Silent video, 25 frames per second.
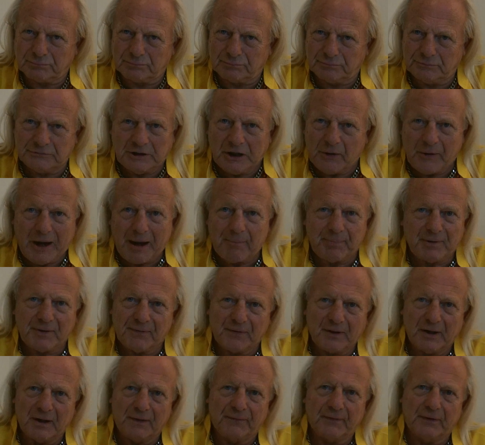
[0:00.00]
no abbey
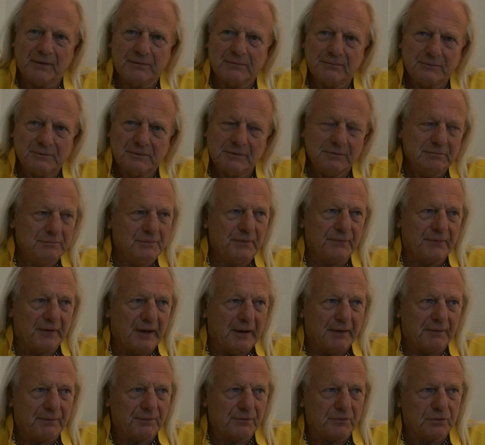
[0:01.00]

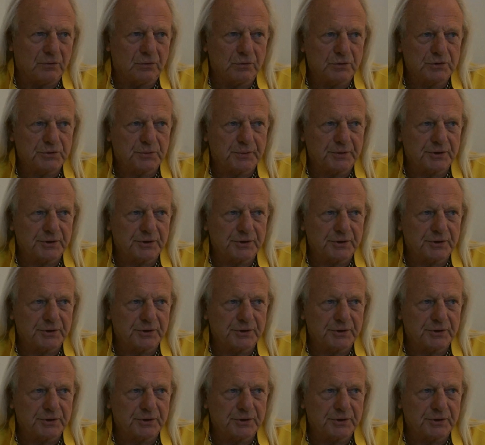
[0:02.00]
there of course,